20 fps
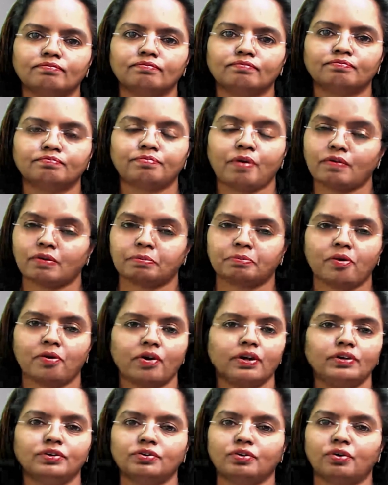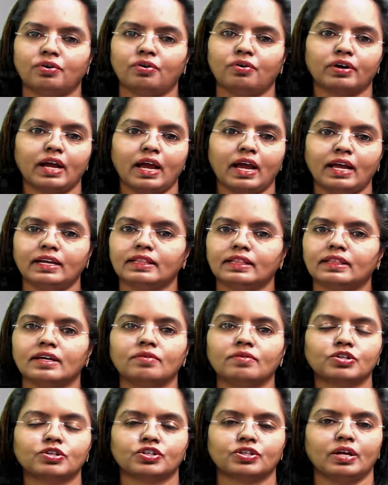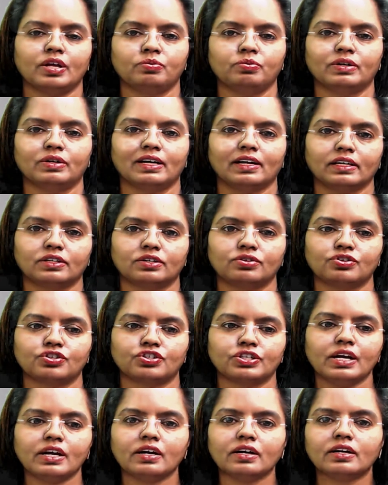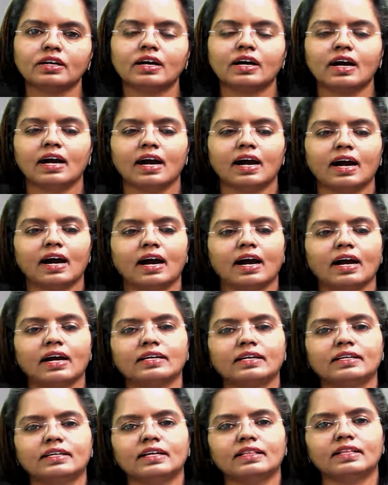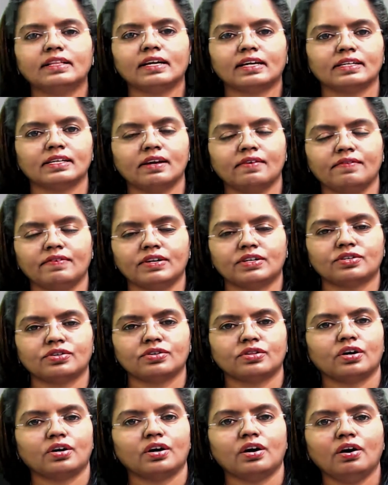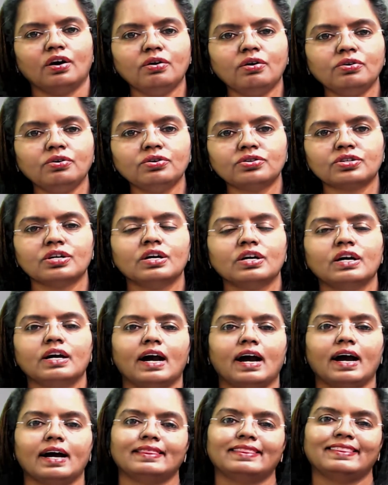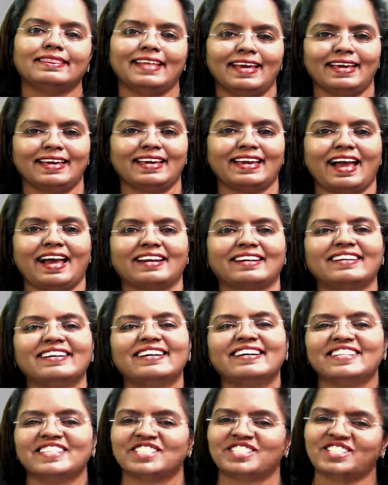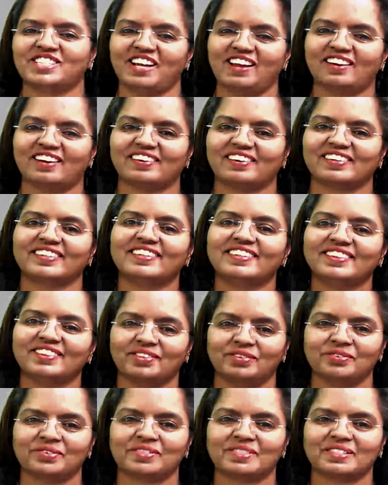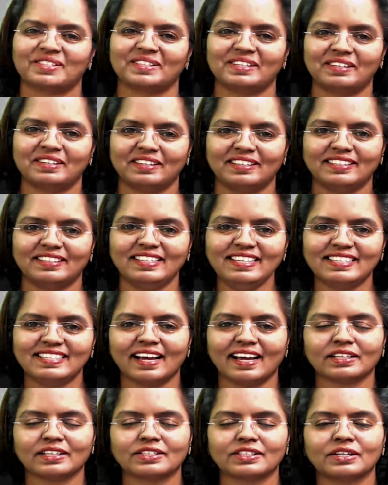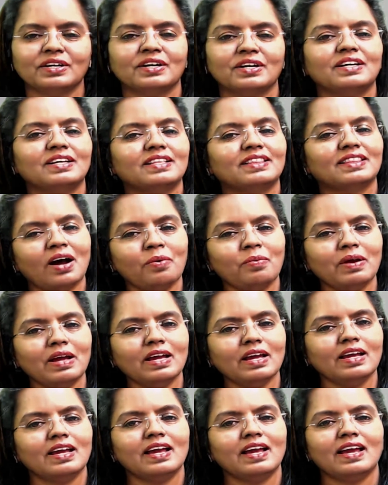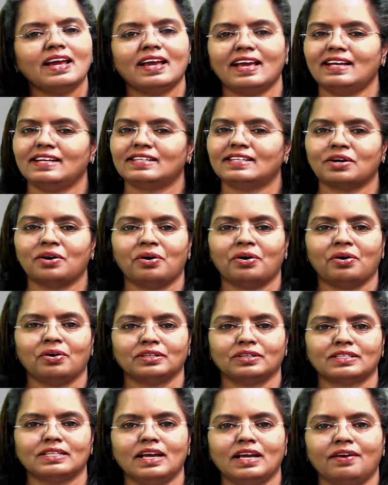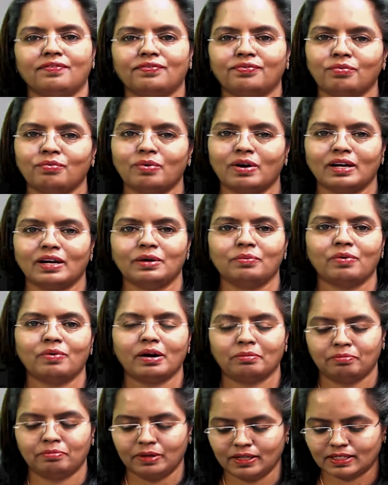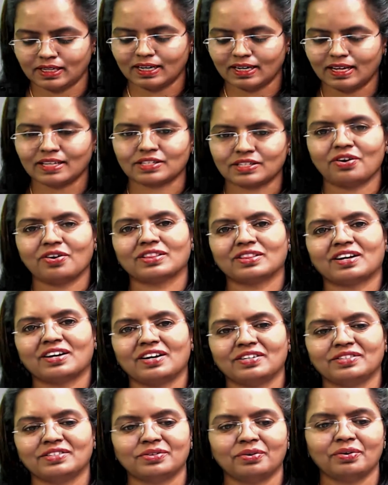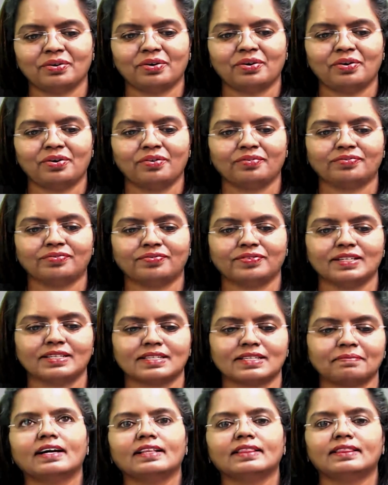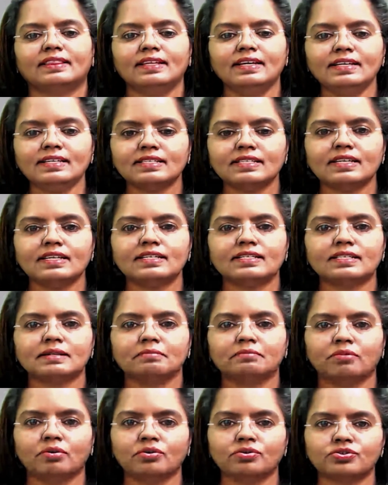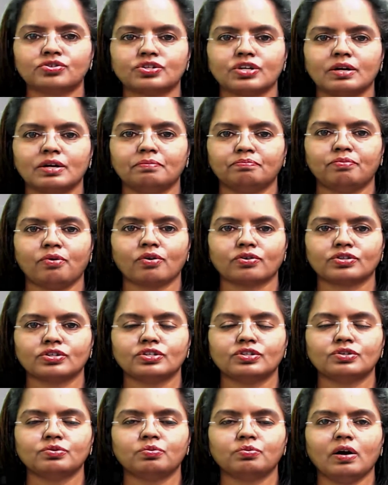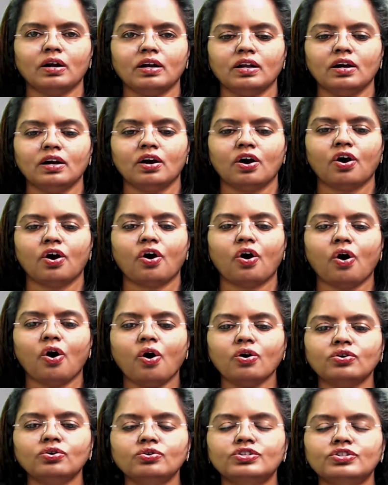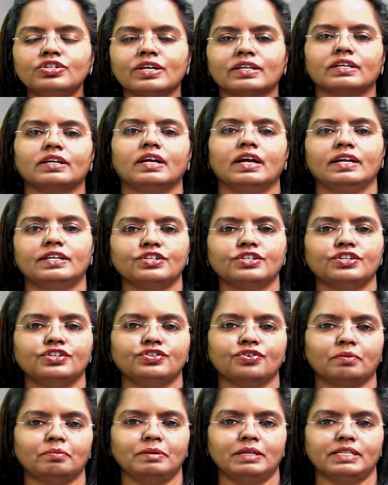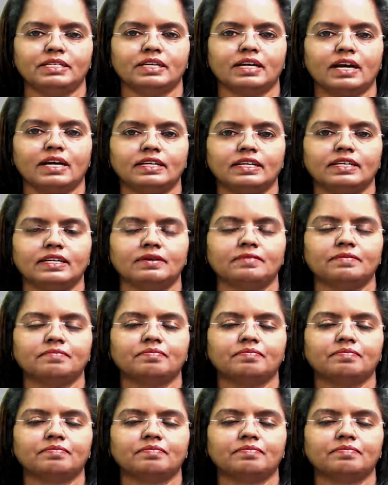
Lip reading: PowerPoint or anything which they would like to share, and they can give it to the host and they can share those details. That way it's all safe. Only one person has got the control of this. This is the most important one, auto generate your meeting ID.